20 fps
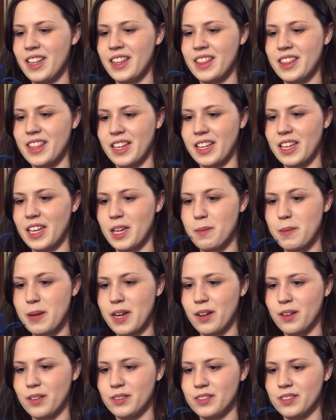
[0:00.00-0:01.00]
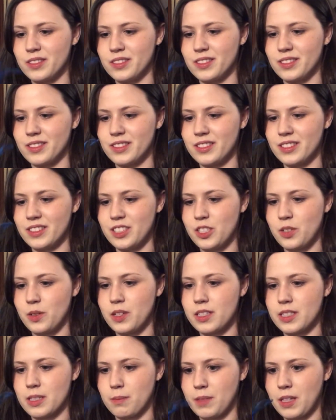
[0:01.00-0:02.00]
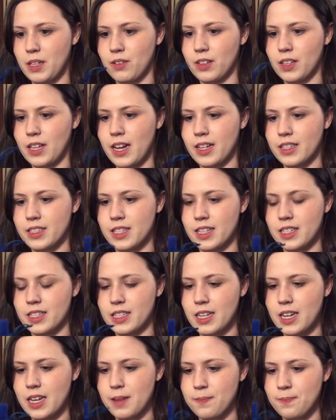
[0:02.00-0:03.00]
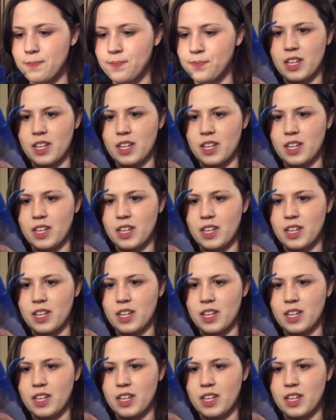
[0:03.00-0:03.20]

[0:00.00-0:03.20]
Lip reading: thinking about doing something relaxing tonight.